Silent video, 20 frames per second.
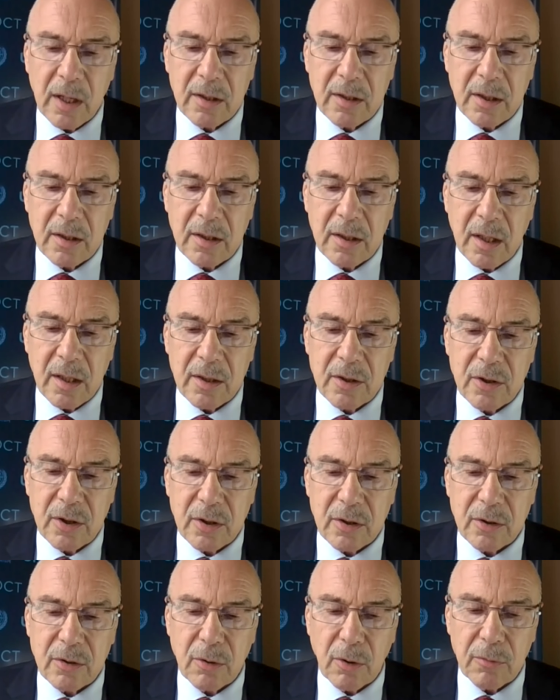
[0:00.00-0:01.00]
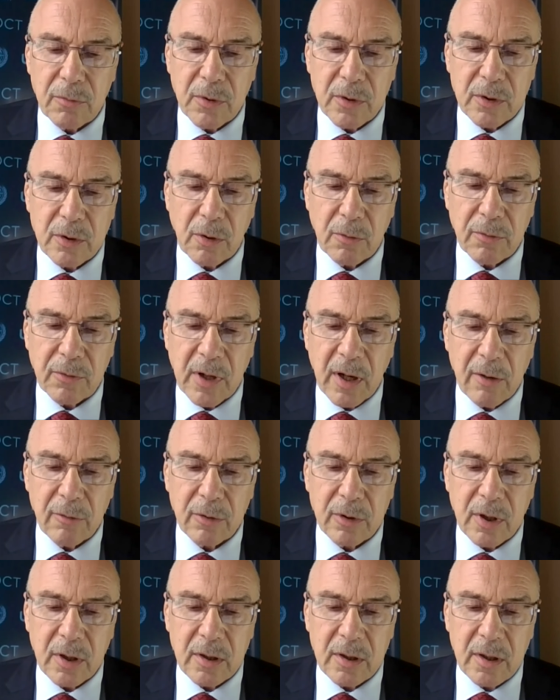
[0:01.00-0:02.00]
United Nations Office of
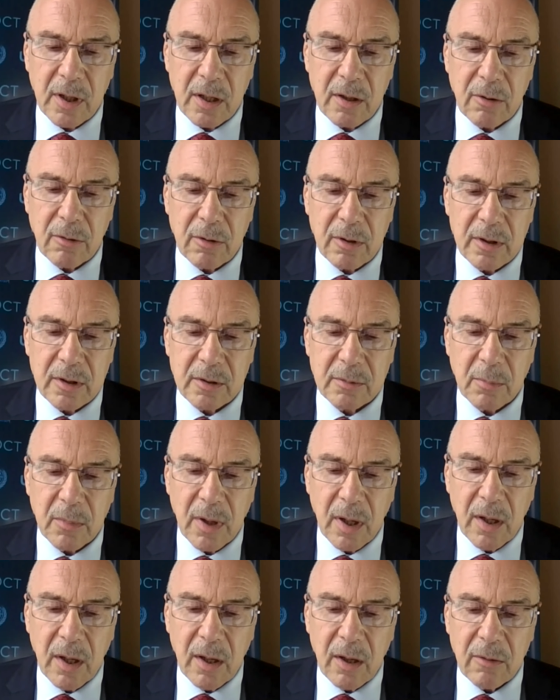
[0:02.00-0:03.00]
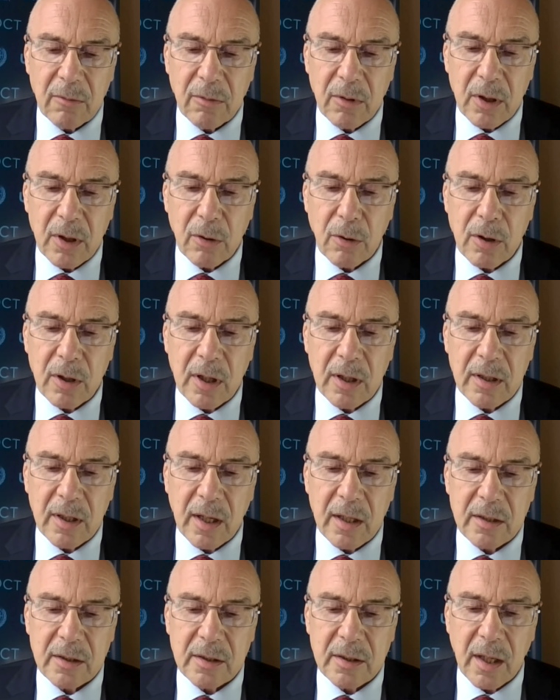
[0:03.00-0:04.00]
Counterterrorism will
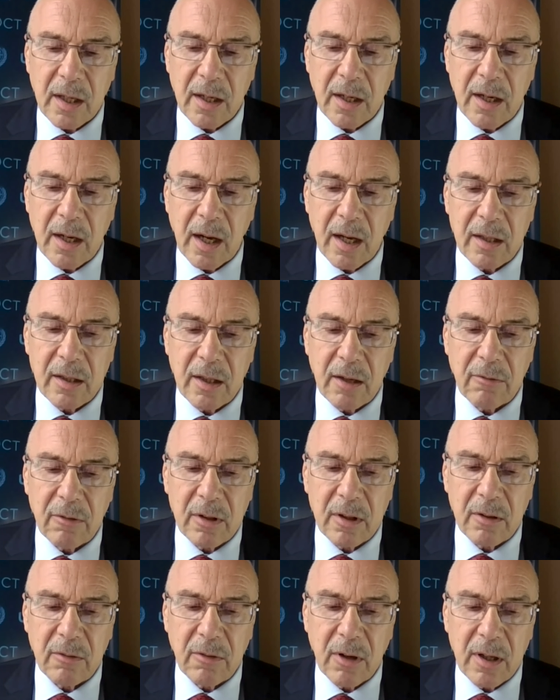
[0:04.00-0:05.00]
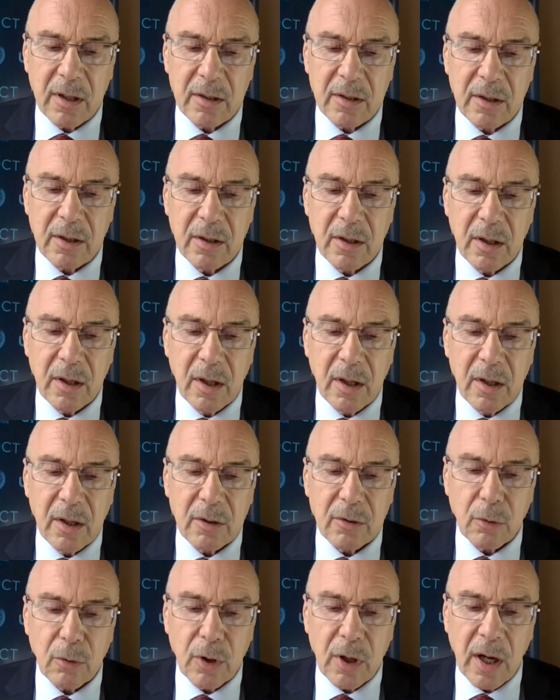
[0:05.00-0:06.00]
organize a high-level event
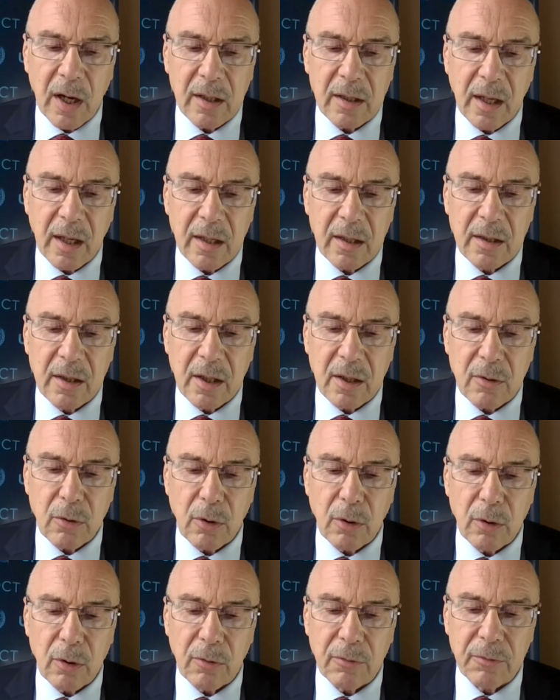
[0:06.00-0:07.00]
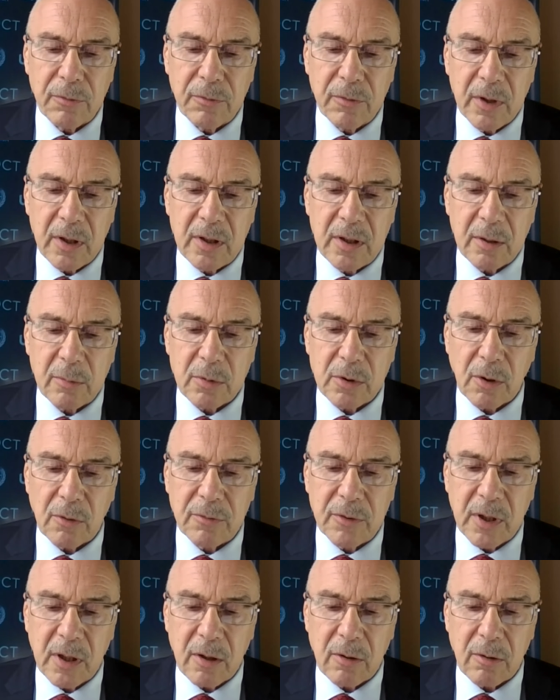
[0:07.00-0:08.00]
to highlight the role of victims
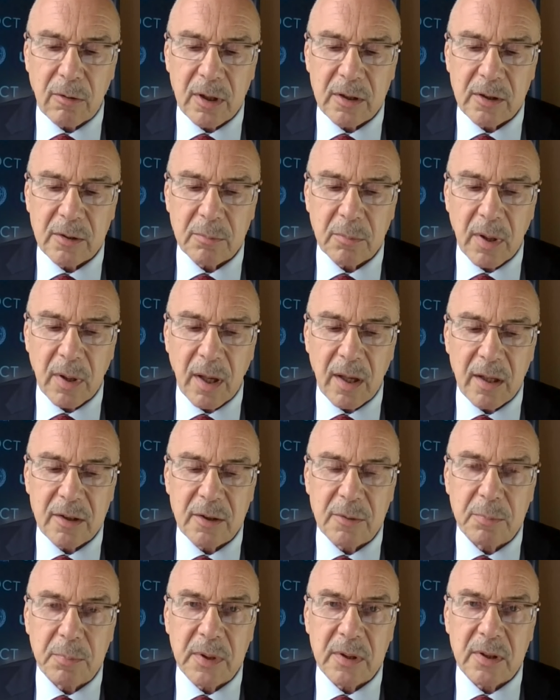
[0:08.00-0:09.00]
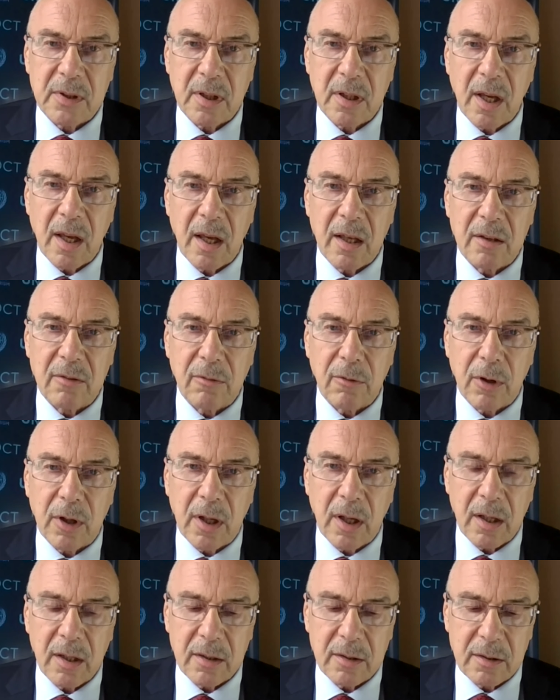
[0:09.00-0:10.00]
of terrorism as peace
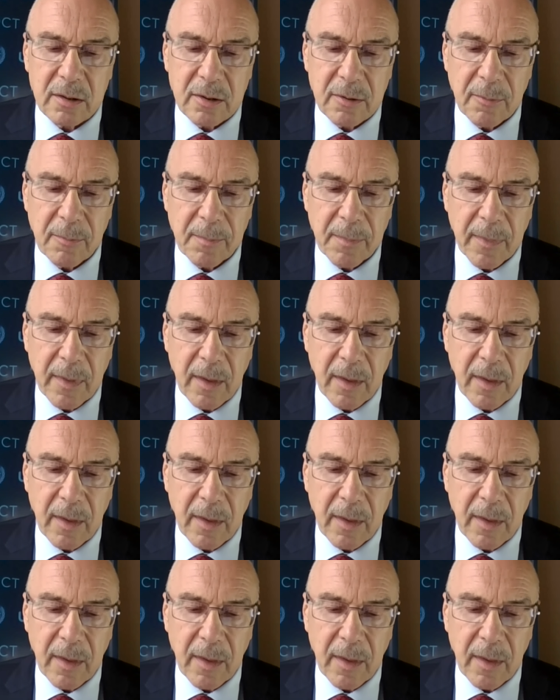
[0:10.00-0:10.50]
advocates.